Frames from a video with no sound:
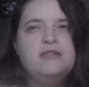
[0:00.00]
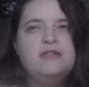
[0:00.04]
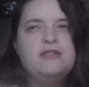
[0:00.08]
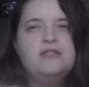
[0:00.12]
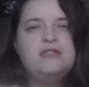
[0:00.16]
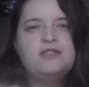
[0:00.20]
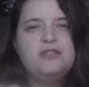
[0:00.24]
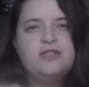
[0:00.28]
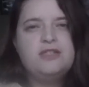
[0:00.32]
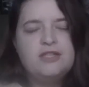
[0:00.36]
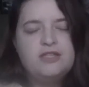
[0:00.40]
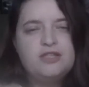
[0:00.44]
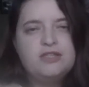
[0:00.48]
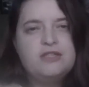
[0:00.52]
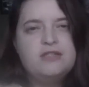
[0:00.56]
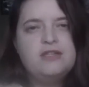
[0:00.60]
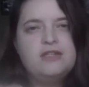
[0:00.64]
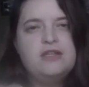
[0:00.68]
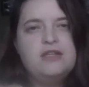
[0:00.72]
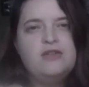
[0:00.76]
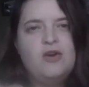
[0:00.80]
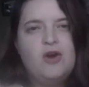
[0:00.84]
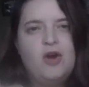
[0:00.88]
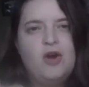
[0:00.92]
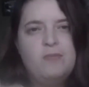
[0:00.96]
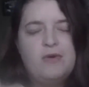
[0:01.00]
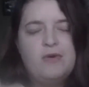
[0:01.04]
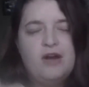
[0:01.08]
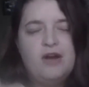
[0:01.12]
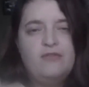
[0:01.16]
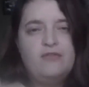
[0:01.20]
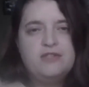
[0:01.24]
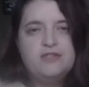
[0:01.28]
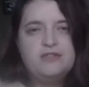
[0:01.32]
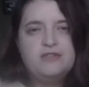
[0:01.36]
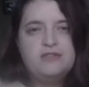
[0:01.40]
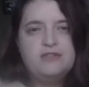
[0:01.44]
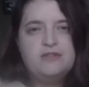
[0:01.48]
decision in the Home
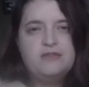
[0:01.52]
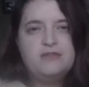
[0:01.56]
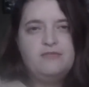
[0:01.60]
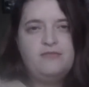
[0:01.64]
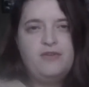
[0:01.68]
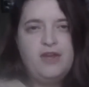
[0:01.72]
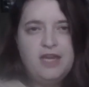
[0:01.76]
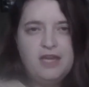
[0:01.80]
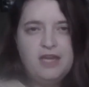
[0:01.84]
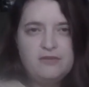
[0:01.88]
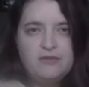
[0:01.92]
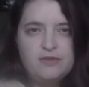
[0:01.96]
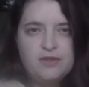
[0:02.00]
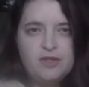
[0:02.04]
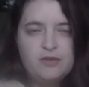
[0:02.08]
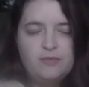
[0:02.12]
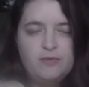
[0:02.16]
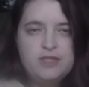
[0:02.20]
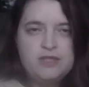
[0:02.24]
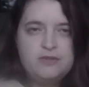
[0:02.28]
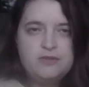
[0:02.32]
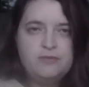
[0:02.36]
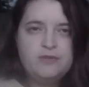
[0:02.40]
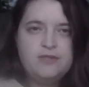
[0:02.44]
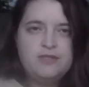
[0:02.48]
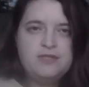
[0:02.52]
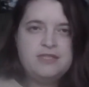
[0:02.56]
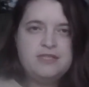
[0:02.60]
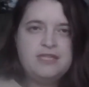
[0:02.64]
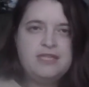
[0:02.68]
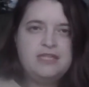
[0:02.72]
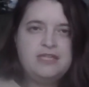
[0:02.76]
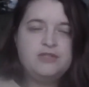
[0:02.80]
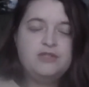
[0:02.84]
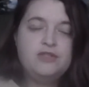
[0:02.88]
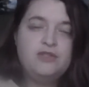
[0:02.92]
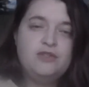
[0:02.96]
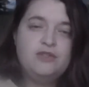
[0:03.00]
Office favour, which was
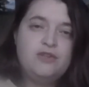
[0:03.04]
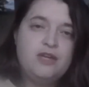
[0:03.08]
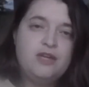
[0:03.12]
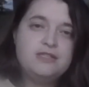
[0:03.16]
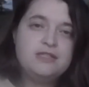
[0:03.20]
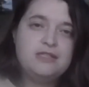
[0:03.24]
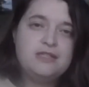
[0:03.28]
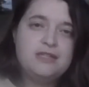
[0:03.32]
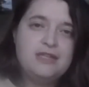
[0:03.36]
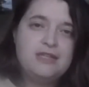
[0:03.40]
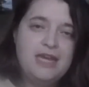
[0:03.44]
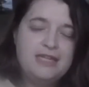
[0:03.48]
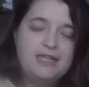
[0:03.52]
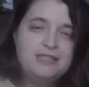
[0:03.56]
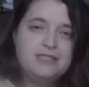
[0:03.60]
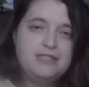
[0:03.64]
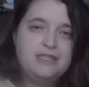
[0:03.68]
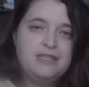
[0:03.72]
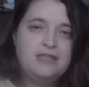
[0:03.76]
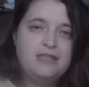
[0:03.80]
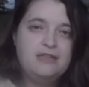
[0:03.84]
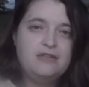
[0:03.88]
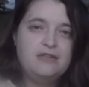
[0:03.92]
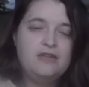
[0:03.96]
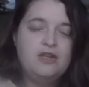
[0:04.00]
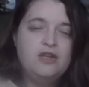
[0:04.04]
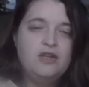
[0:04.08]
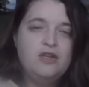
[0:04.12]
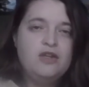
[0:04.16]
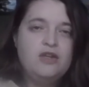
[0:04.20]
in 2019,